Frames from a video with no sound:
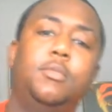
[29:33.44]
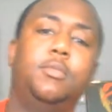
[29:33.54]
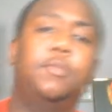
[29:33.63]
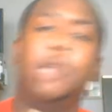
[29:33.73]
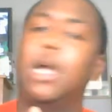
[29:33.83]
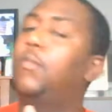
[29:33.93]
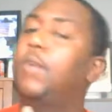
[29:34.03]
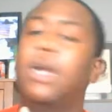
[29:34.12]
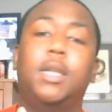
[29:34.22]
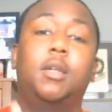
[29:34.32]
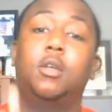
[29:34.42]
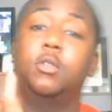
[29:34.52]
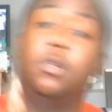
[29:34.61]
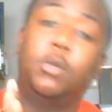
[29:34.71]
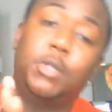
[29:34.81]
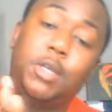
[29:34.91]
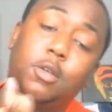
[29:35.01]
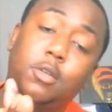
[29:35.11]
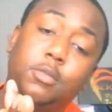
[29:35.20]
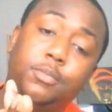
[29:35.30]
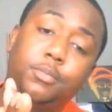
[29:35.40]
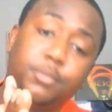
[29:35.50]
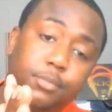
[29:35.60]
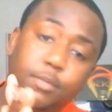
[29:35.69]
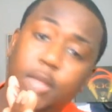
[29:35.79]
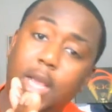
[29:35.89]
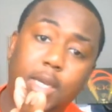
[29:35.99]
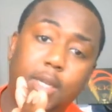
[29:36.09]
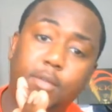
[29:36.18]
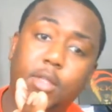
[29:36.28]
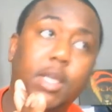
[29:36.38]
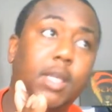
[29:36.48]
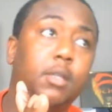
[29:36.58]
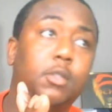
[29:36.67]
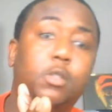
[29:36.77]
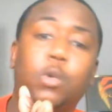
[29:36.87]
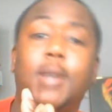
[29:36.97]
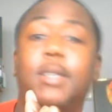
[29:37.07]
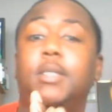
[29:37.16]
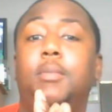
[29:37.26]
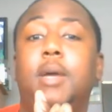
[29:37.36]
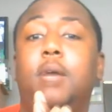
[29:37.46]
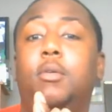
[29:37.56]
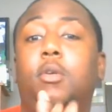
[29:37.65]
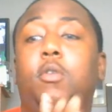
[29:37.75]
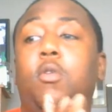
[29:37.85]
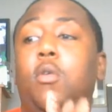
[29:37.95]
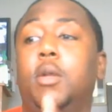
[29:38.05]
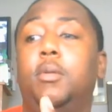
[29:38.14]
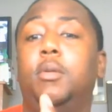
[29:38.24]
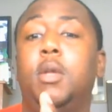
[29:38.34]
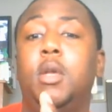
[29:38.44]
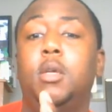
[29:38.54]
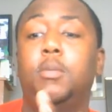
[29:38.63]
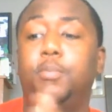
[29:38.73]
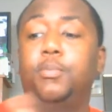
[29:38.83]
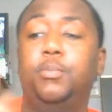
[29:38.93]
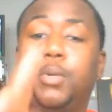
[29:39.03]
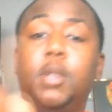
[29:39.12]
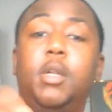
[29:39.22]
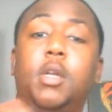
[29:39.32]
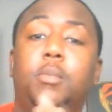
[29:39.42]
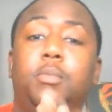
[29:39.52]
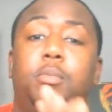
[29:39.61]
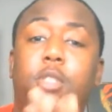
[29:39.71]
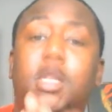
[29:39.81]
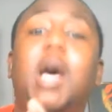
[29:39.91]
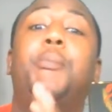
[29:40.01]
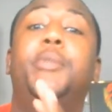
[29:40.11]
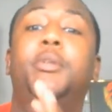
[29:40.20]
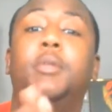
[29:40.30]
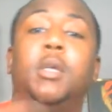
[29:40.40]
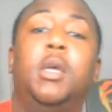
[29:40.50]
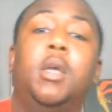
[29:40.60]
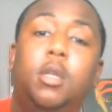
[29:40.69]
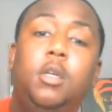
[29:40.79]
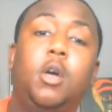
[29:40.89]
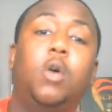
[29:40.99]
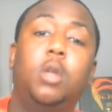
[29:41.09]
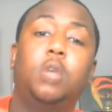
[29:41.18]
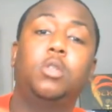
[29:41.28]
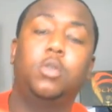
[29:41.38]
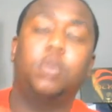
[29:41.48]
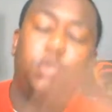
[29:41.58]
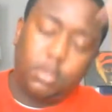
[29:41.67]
I forgot to close the door, y'all. I didn't even think twice about pulling up, stopping, go close the doors.